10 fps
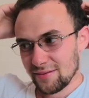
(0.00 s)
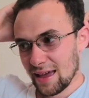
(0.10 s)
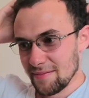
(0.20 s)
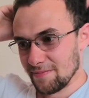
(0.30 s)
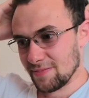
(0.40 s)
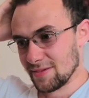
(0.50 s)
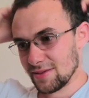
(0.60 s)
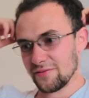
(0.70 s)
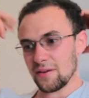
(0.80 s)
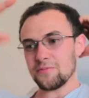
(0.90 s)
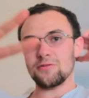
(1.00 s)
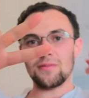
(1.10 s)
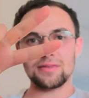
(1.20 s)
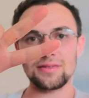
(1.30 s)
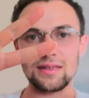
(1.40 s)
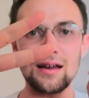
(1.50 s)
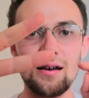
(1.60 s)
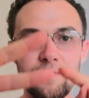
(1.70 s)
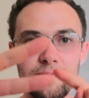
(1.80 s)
okay? So, for example, you might see,